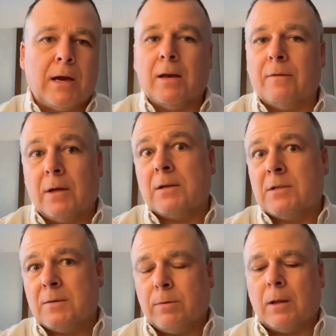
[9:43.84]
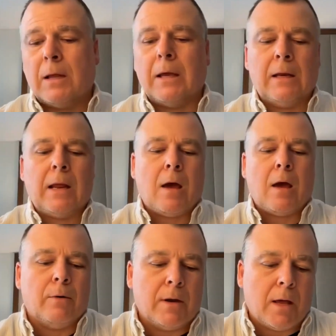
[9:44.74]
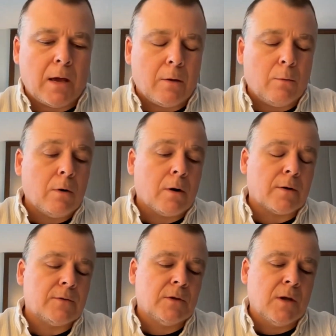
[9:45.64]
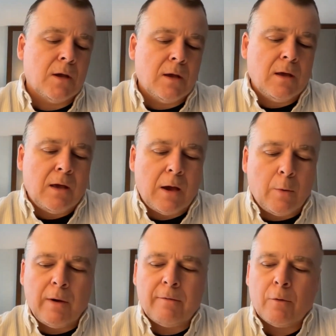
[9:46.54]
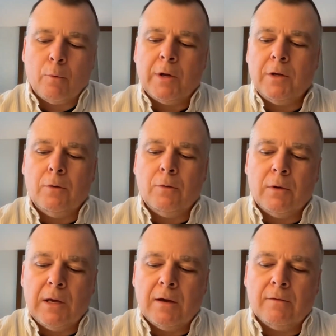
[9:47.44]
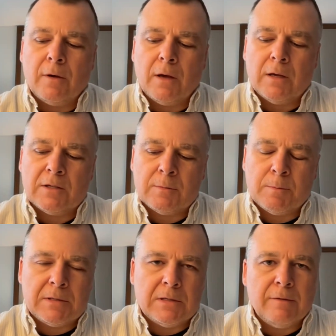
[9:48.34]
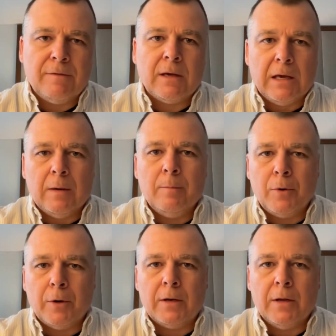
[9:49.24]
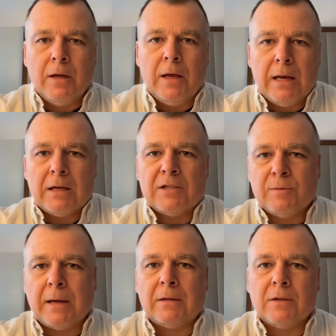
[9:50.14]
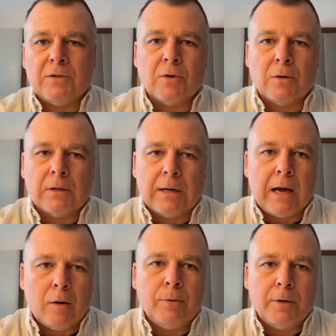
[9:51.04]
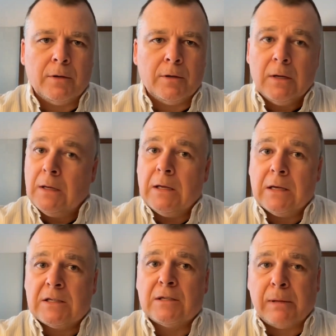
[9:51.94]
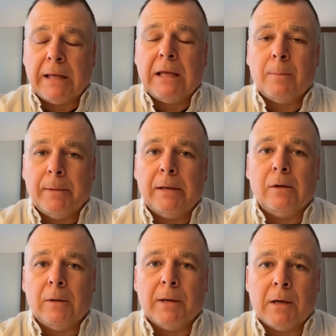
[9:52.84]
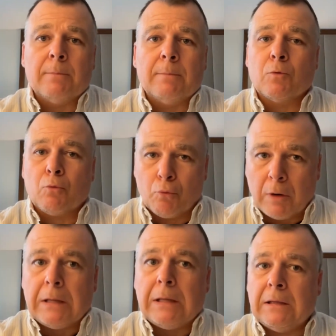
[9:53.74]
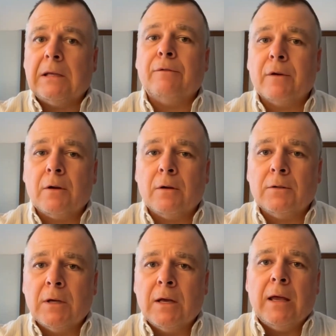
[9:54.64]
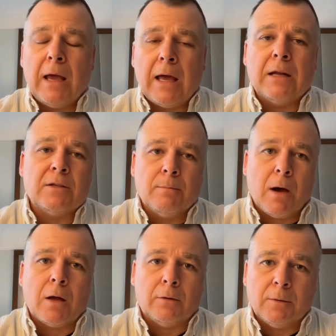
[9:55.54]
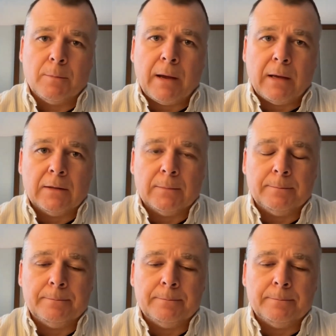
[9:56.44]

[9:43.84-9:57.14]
kind of explain how an AI works. However, when you give a specific input and expect a certain output, explainability becomes really difficult, and it's model dependent.